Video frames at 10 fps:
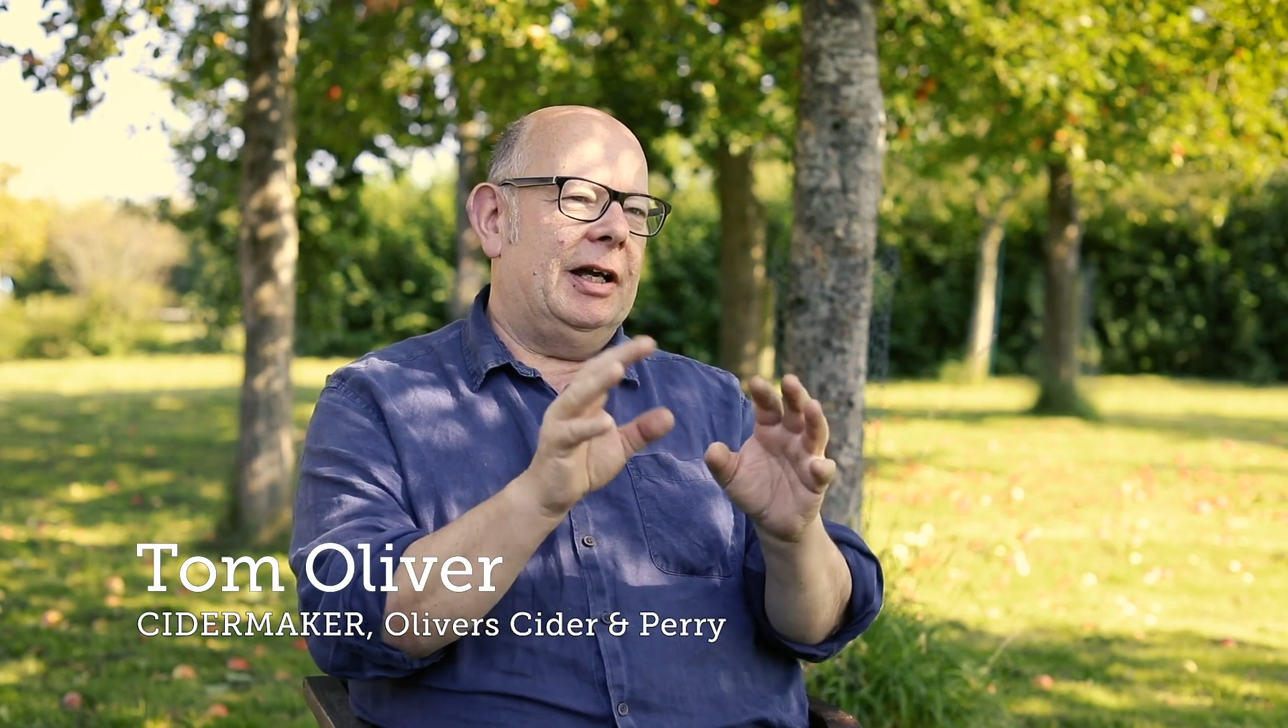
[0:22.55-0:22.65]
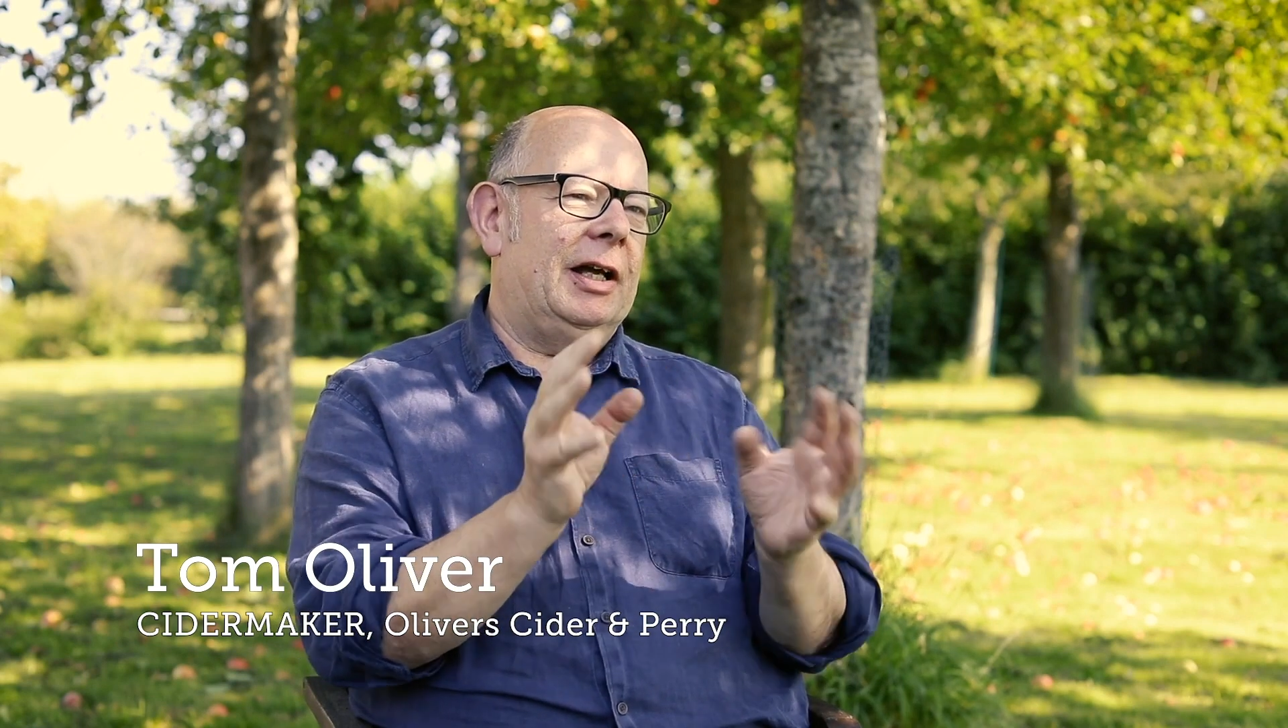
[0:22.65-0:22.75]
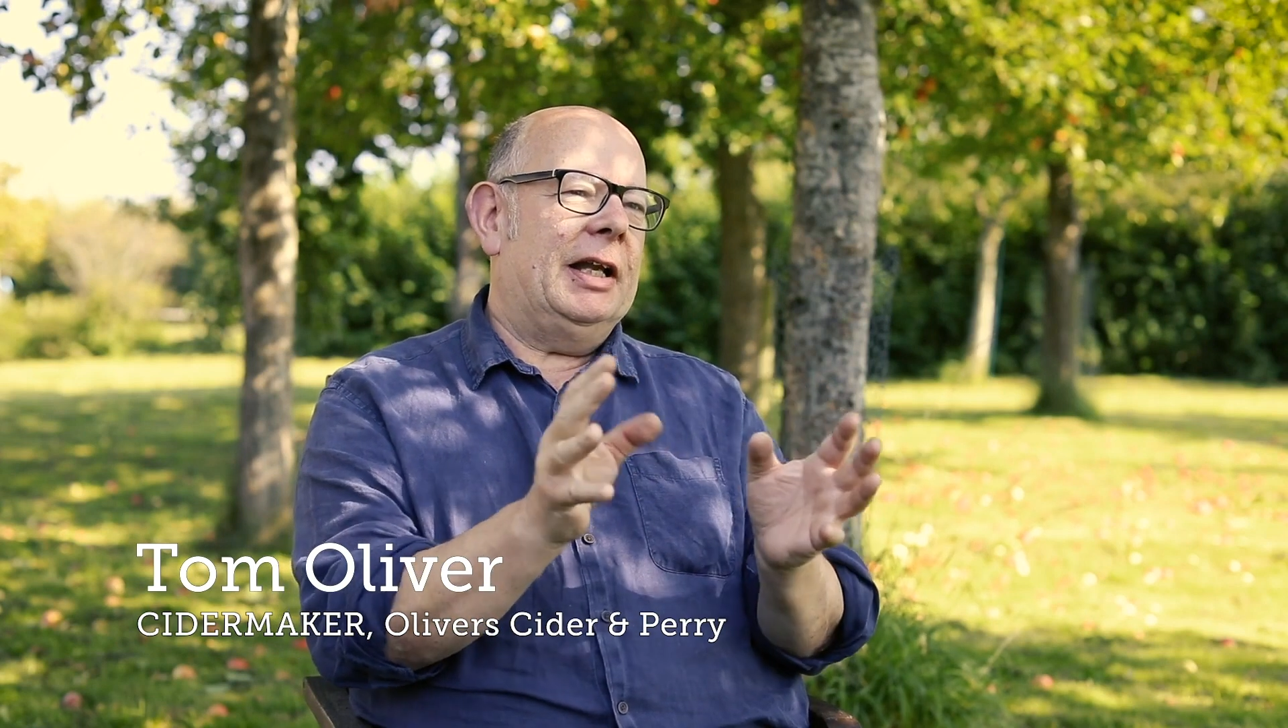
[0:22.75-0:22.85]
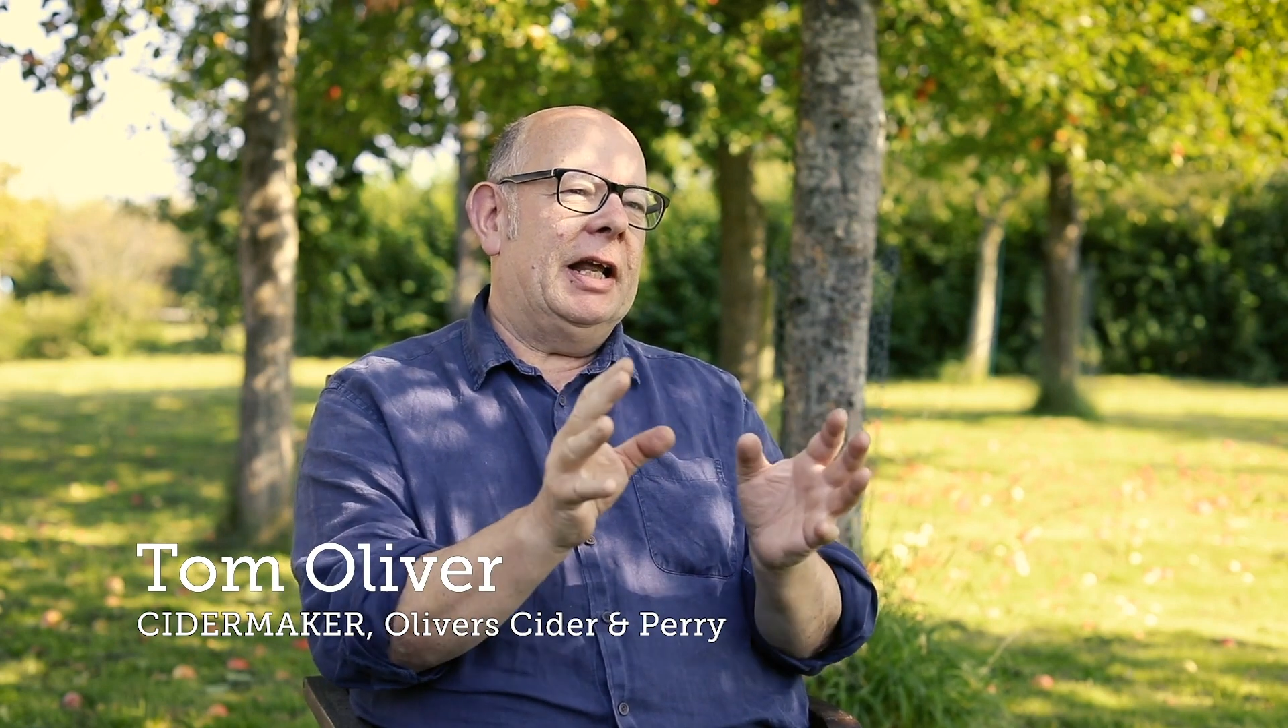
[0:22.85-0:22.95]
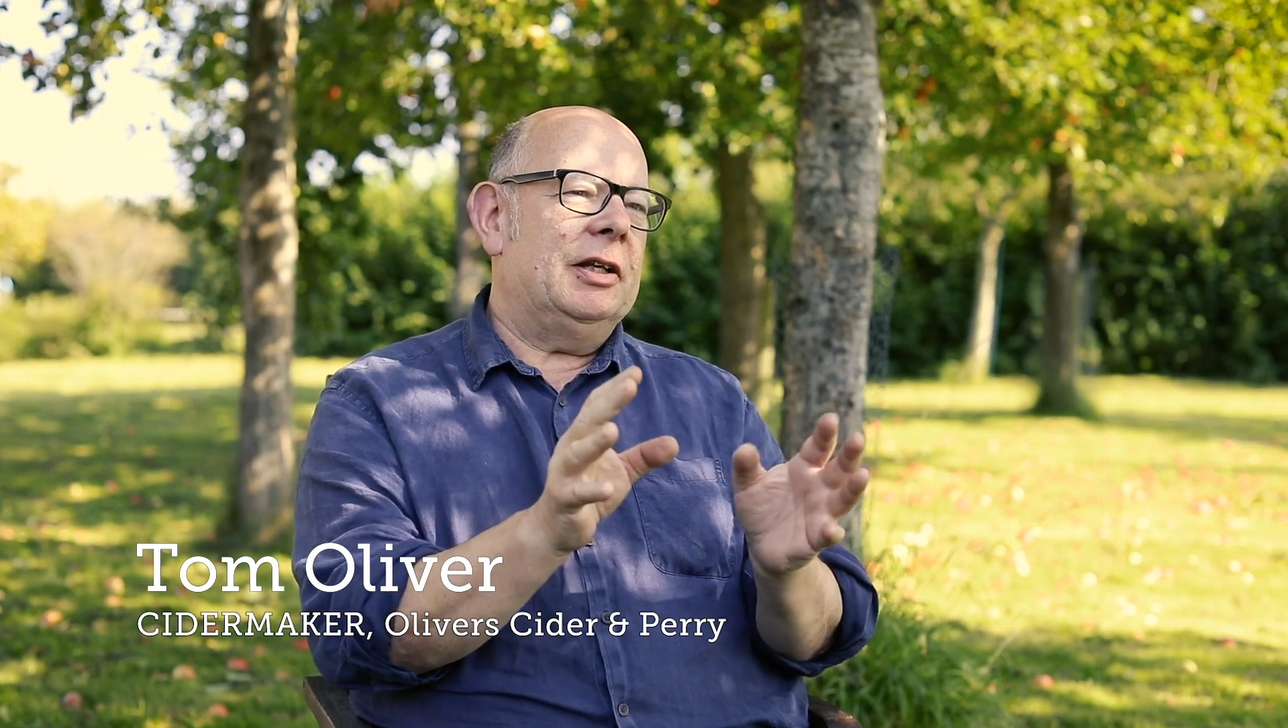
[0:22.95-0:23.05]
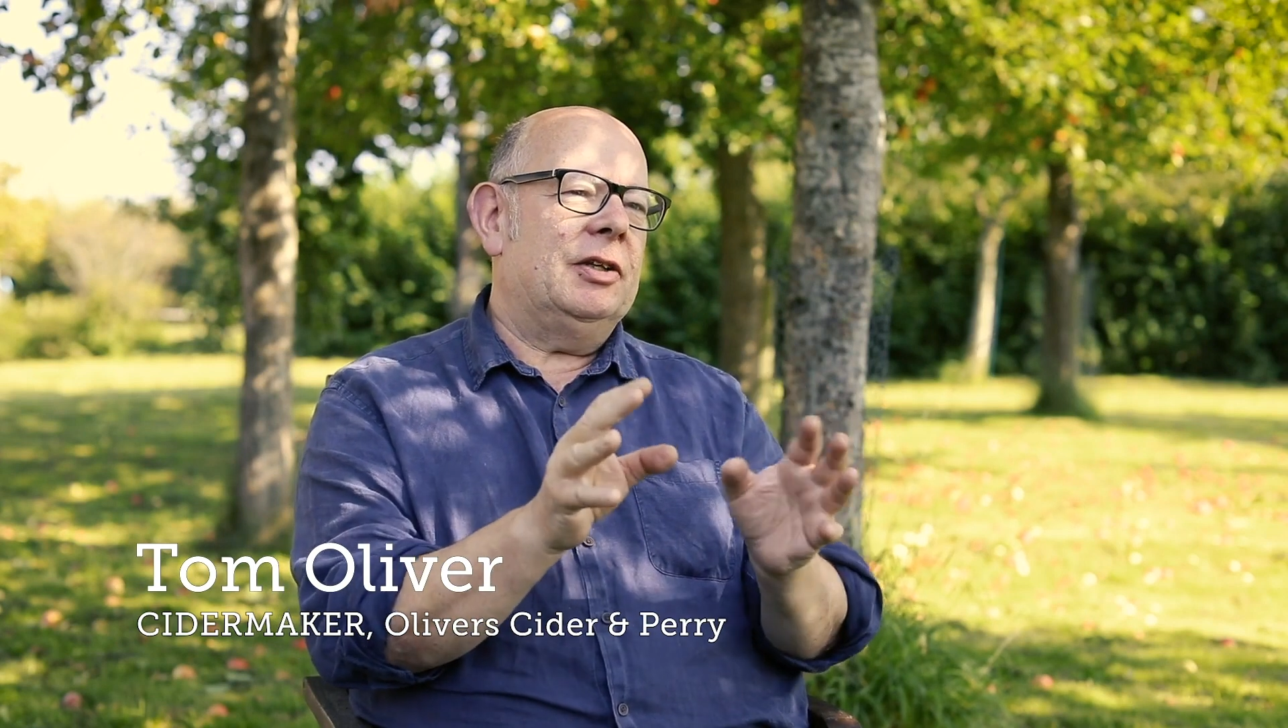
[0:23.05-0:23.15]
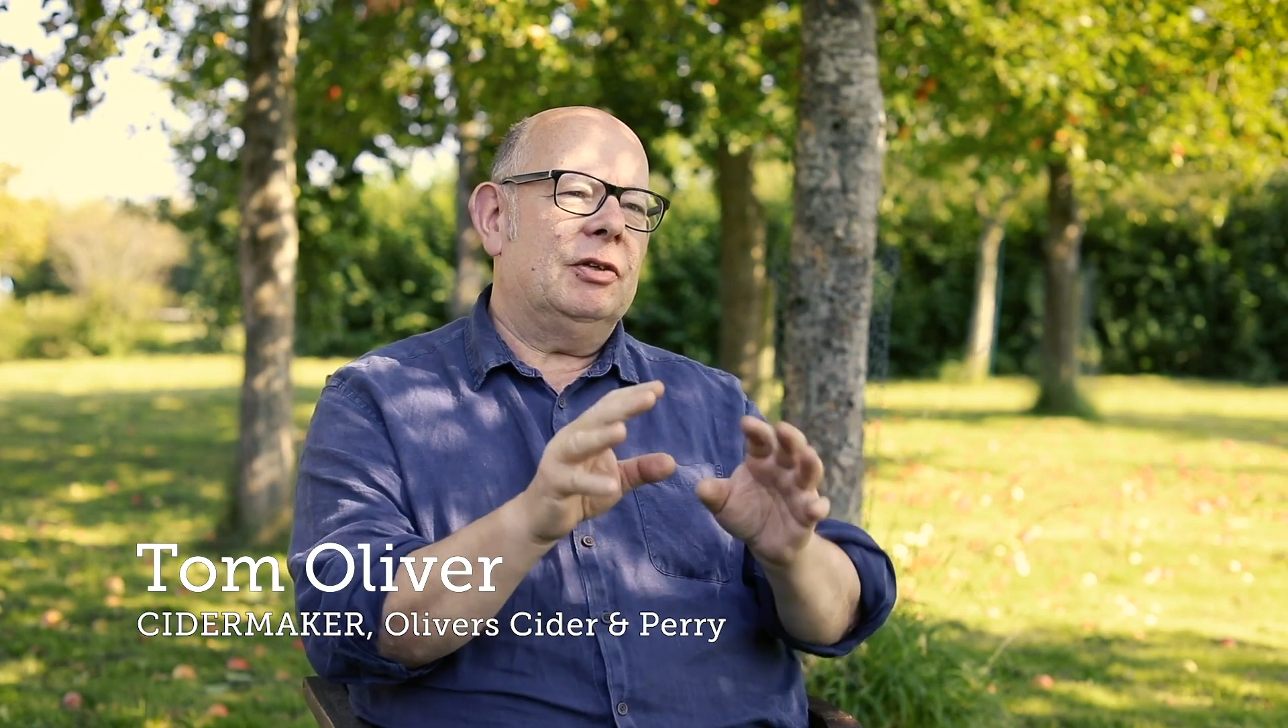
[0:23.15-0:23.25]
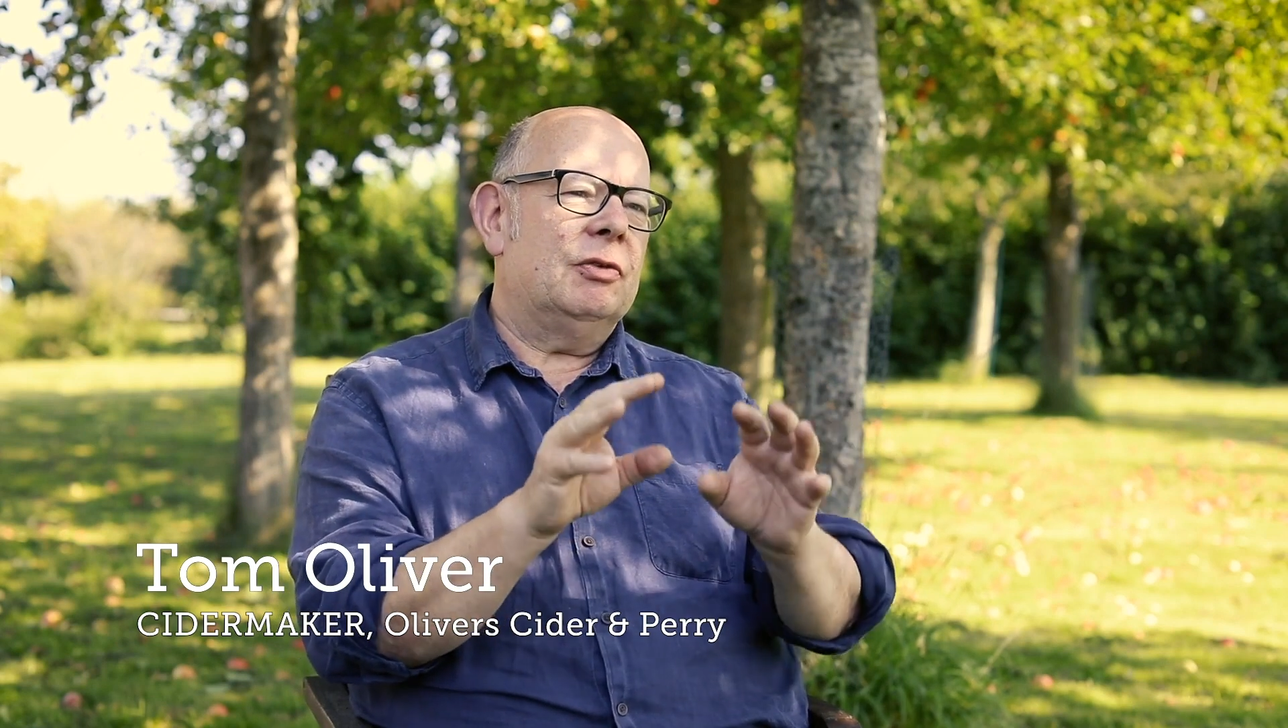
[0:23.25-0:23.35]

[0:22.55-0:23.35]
an end